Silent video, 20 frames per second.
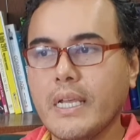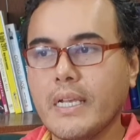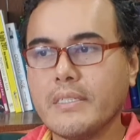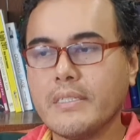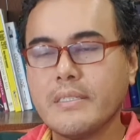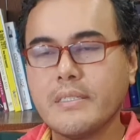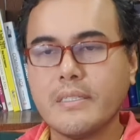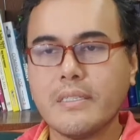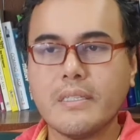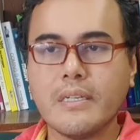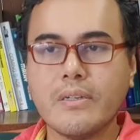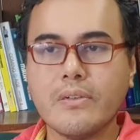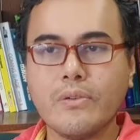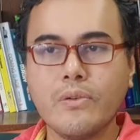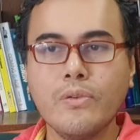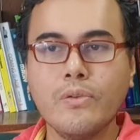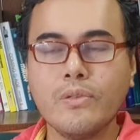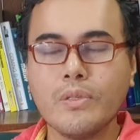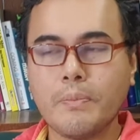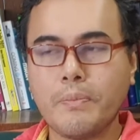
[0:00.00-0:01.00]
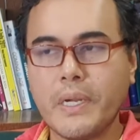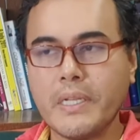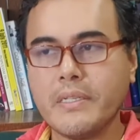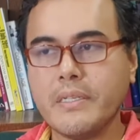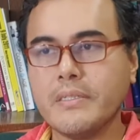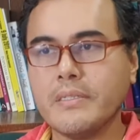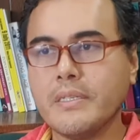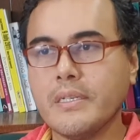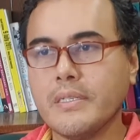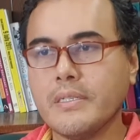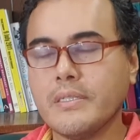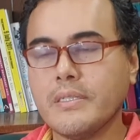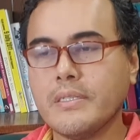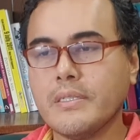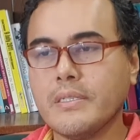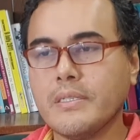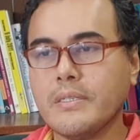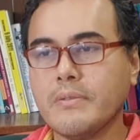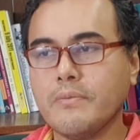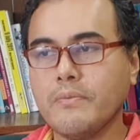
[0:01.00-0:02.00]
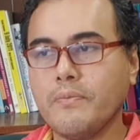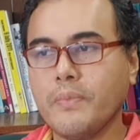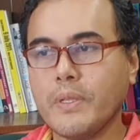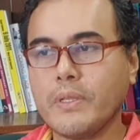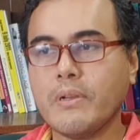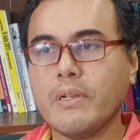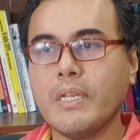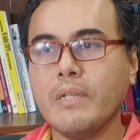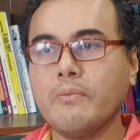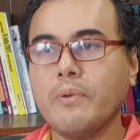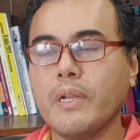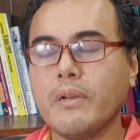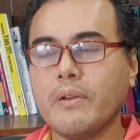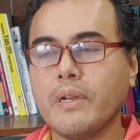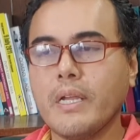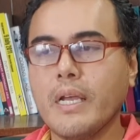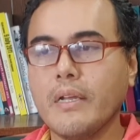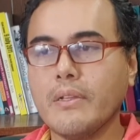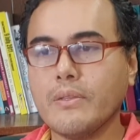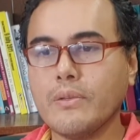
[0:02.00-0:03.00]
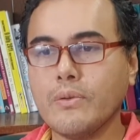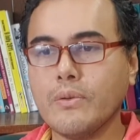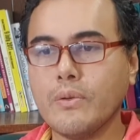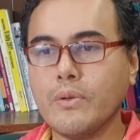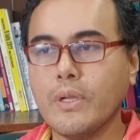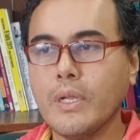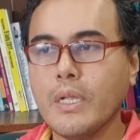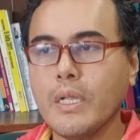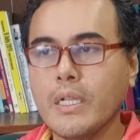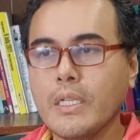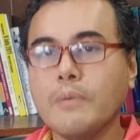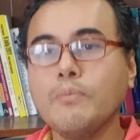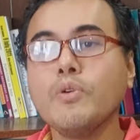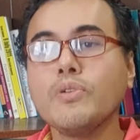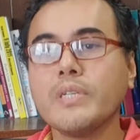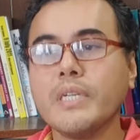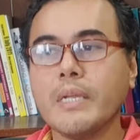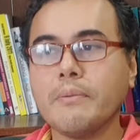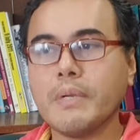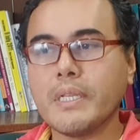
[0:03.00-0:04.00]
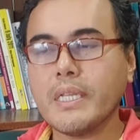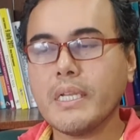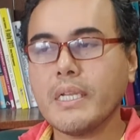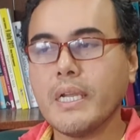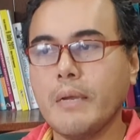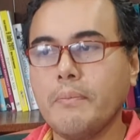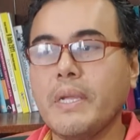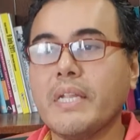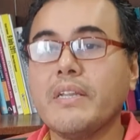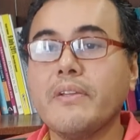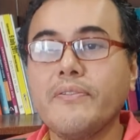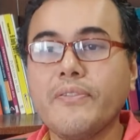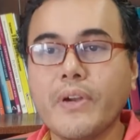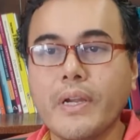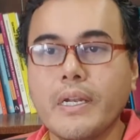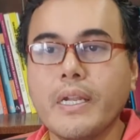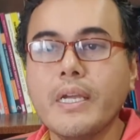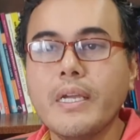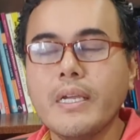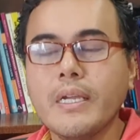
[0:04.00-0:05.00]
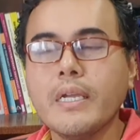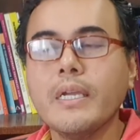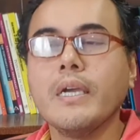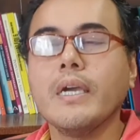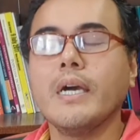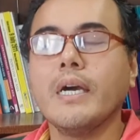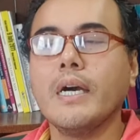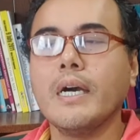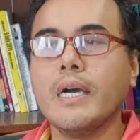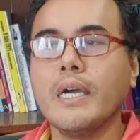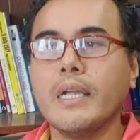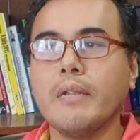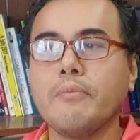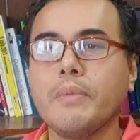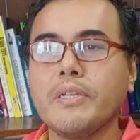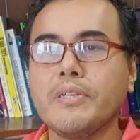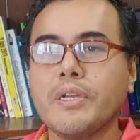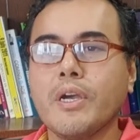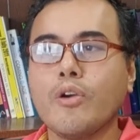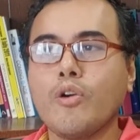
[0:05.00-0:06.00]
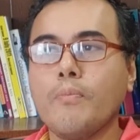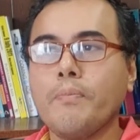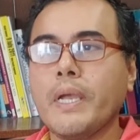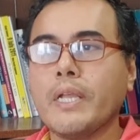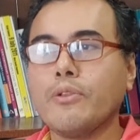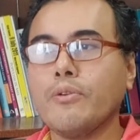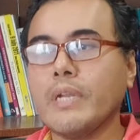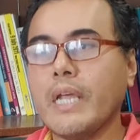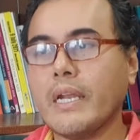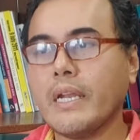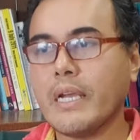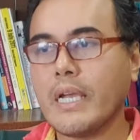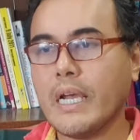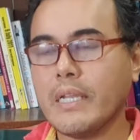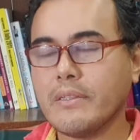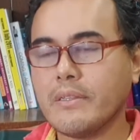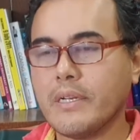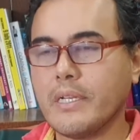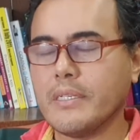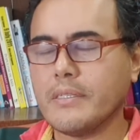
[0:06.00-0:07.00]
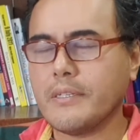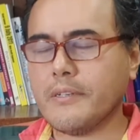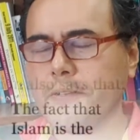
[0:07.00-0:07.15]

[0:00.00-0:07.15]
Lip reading: certain rules and practices, particularly with regard to the Muslim. I think a bit different in Malaysia compared to the other countries.